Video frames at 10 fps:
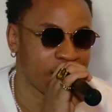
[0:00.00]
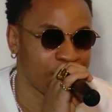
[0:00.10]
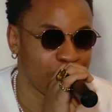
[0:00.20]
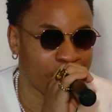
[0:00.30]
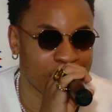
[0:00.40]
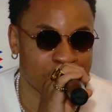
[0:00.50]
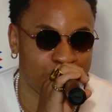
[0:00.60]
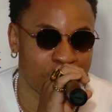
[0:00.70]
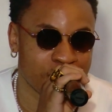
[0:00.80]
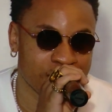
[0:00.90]
If you like
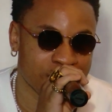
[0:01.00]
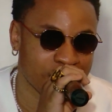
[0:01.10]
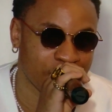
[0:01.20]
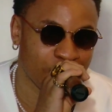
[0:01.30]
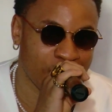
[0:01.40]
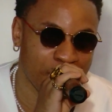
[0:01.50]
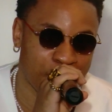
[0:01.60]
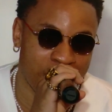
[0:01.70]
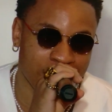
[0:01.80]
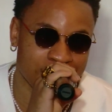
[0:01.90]
sports, if you like
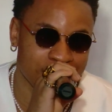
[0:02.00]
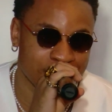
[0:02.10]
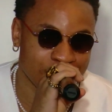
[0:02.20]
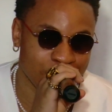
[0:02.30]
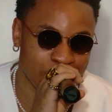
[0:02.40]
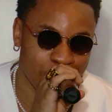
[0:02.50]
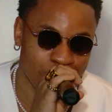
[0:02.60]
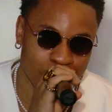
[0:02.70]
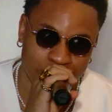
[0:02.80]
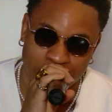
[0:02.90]
boxing, you
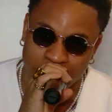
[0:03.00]
know,